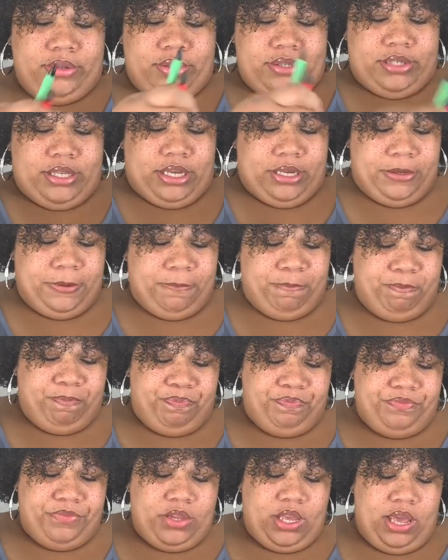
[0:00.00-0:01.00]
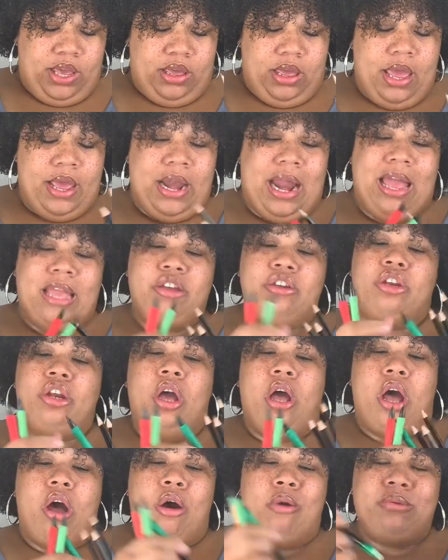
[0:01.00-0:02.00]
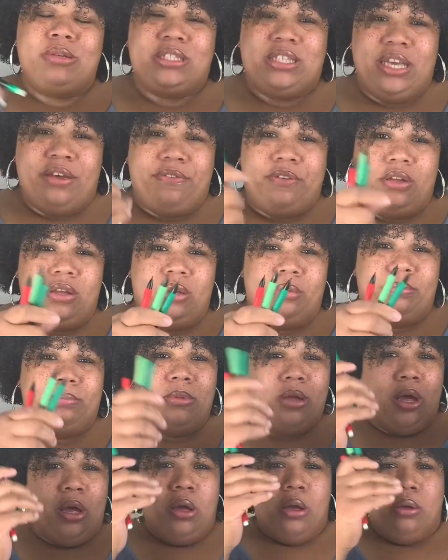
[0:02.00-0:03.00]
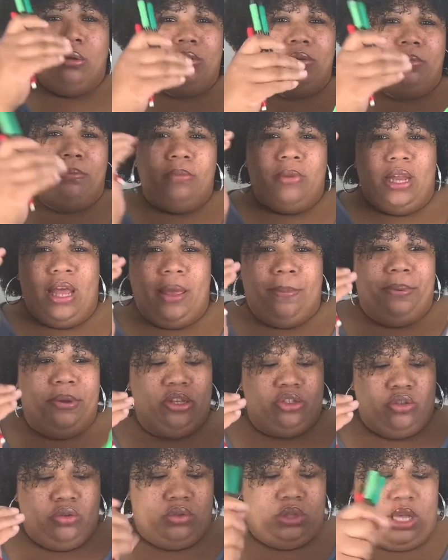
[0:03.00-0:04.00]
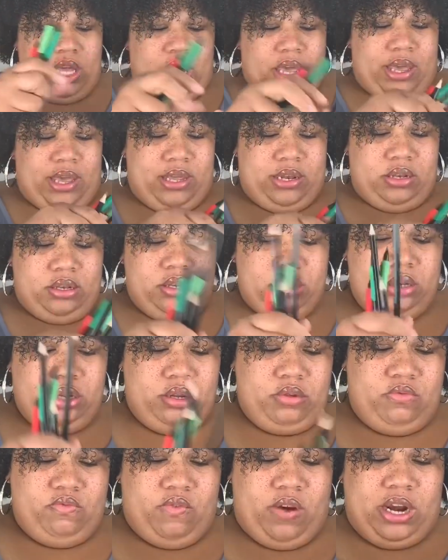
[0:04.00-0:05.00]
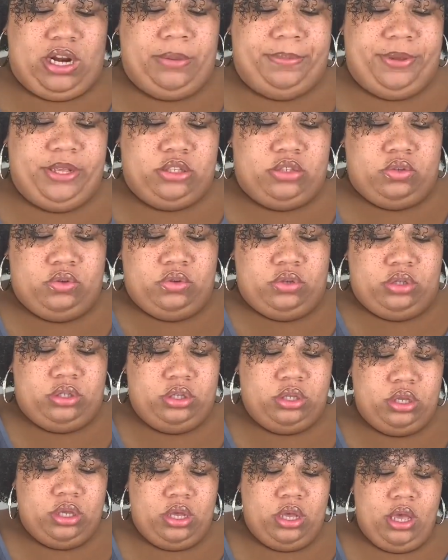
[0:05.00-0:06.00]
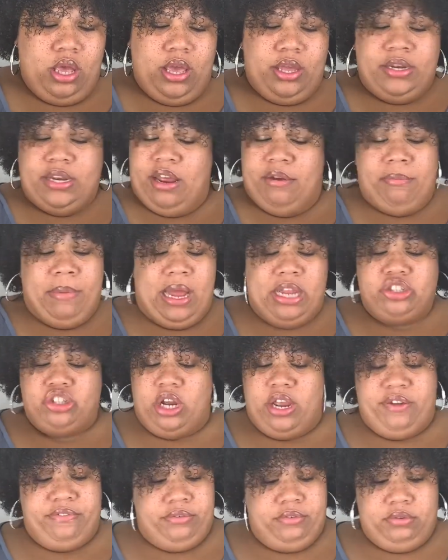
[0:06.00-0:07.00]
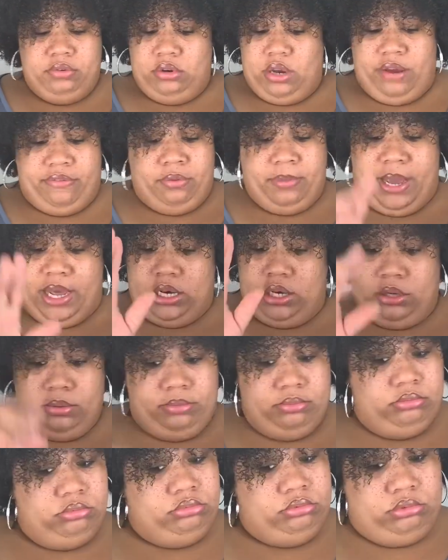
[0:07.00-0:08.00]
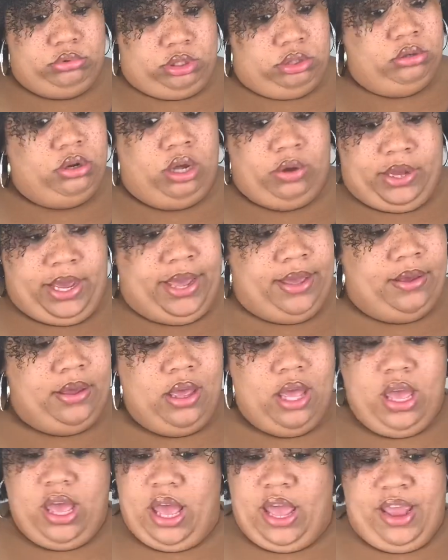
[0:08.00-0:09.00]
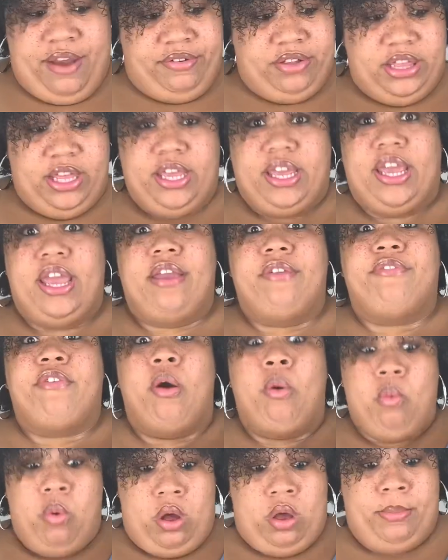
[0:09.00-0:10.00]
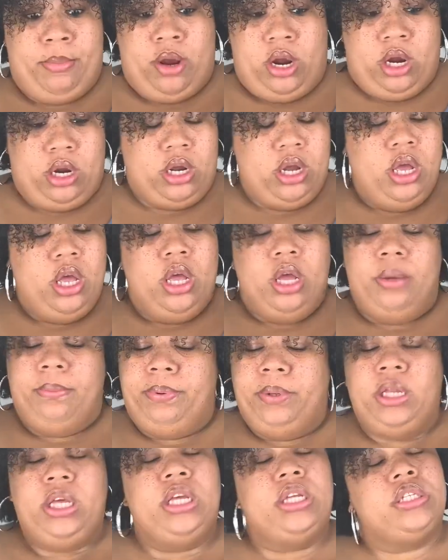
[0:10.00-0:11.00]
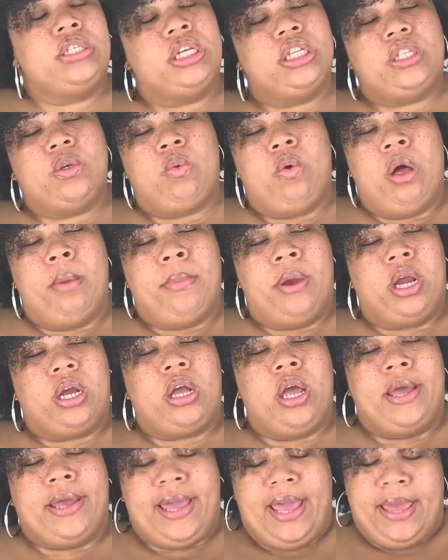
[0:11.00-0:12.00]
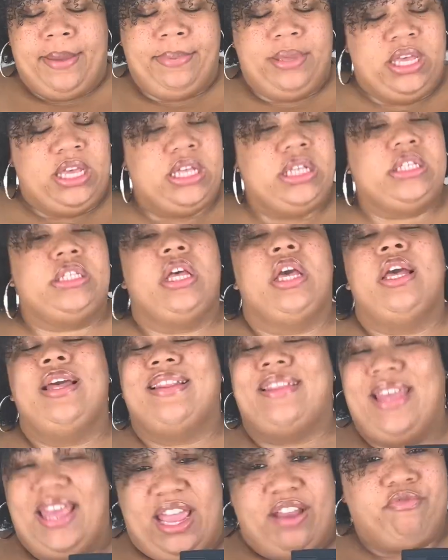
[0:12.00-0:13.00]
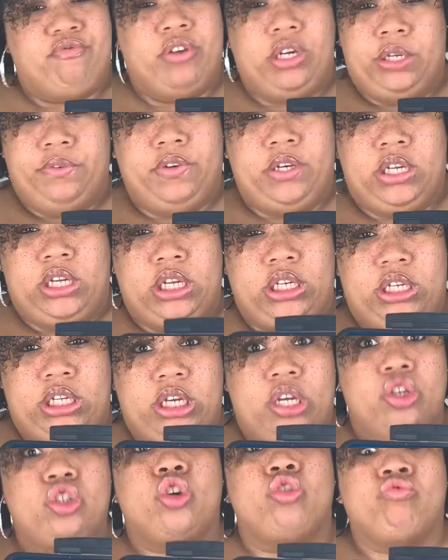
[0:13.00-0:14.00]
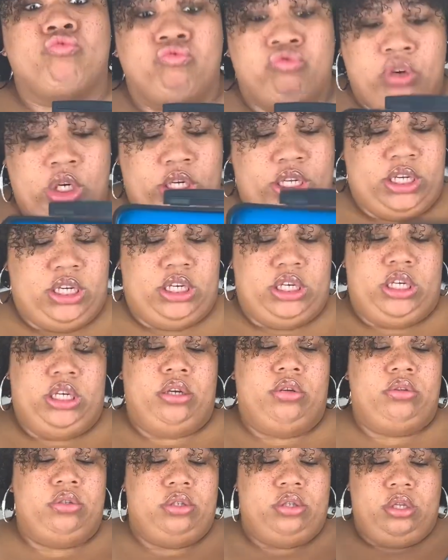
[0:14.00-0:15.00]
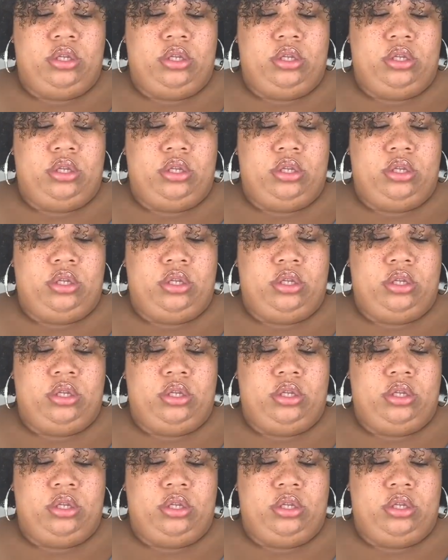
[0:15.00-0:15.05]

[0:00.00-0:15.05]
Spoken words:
So, yeah, and I always give him lead pencils and regular pencils. Now, mind you, everybody, okay? Everything came from Walmart. Please get to Walmart, okay? Because they have really, really good deals, really good deals.